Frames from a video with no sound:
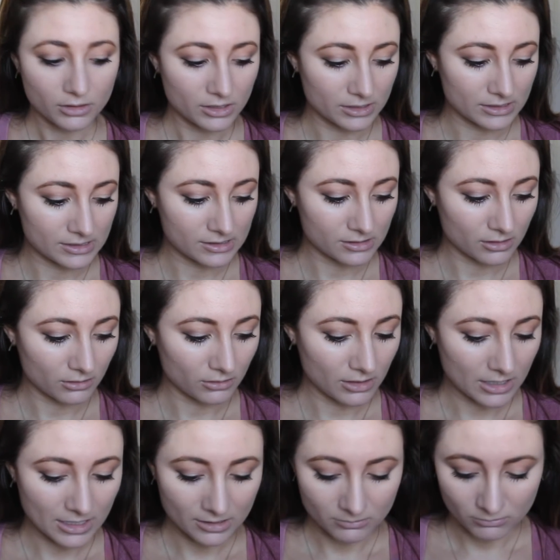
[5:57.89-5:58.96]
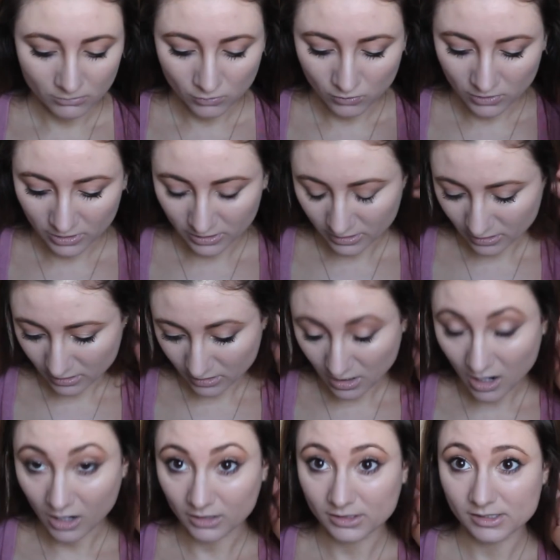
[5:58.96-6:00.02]
it's a lot more
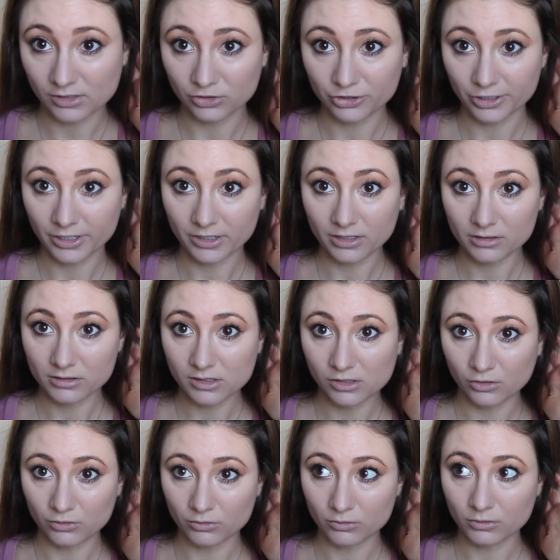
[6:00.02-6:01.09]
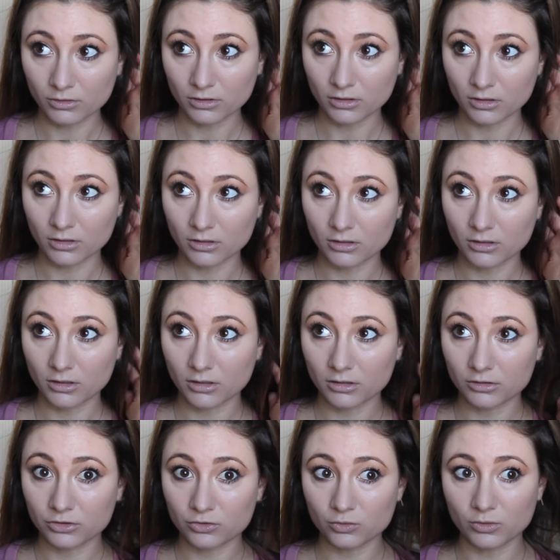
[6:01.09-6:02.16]
concentrated, so
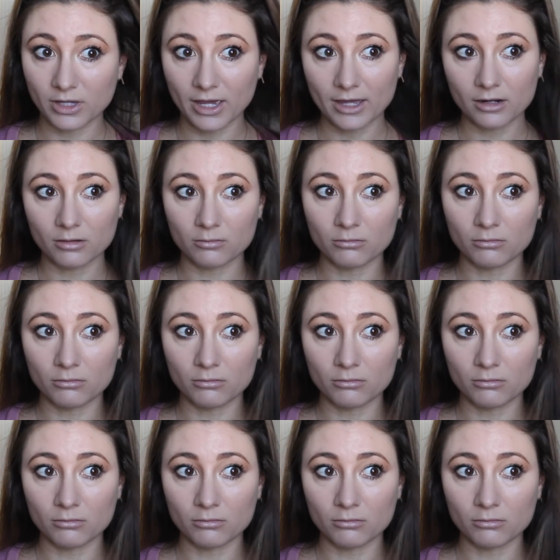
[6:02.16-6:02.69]
you get